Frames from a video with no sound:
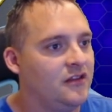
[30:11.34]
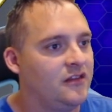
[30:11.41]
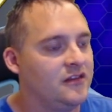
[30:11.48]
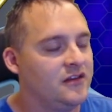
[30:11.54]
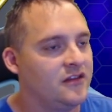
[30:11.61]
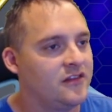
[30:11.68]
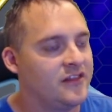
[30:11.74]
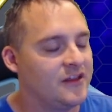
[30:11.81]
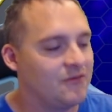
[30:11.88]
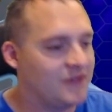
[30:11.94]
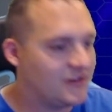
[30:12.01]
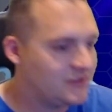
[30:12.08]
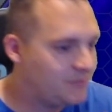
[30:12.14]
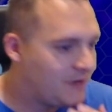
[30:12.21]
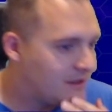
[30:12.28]
The other thing we
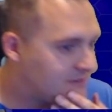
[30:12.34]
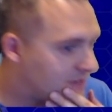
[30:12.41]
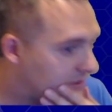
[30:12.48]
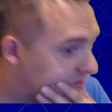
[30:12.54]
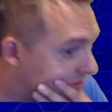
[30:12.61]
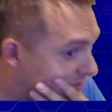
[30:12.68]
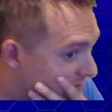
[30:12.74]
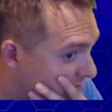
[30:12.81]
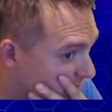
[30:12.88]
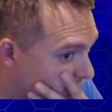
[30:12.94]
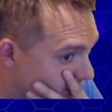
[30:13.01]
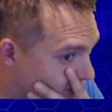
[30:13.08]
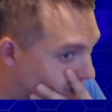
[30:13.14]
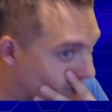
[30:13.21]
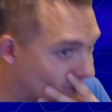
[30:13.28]
have to pay attention to
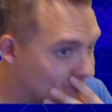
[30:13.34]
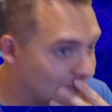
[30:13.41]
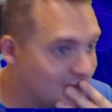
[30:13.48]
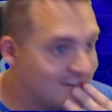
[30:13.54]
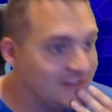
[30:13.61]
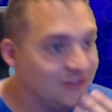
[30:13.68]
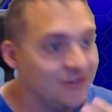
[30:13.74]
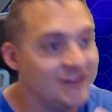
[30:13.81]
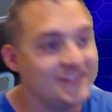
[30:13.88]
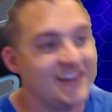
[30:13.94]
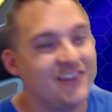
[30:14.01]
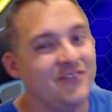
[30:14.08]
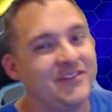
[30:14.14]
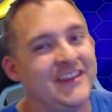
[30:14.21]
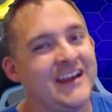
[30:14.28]
is these Munkidoris. I
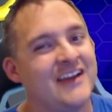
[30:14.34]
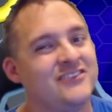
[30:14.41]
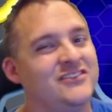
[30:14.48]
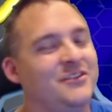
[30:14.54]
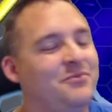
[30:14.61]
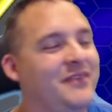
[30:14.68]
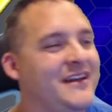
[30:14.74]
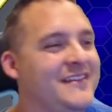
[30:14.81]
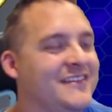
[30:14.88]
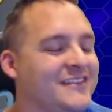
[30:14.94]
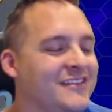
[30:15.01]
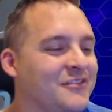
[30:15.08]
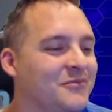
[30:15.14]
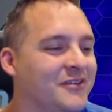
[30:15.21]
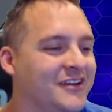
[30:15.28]
don't think I should have played this
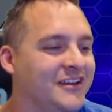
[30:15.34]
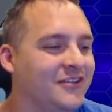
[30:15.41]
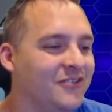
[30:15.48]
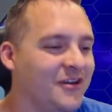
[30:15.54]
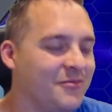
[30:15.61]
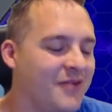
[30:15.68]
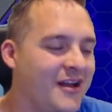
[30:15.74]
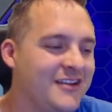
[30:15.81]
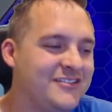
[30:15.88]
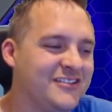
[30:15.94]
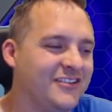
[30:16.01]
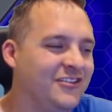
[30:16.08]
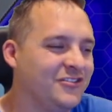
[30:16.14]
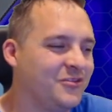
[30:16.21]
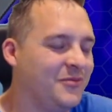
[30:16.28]
other Munkidori. I probably should
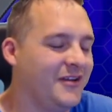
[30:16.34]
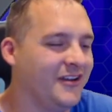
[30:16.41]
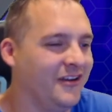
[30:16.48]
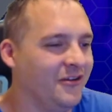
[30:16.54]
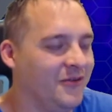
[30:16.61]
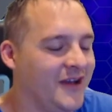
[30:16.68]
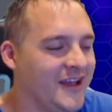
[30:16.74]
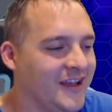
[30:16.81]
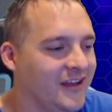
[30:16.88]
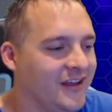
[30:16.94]
have Ultra Balled it away,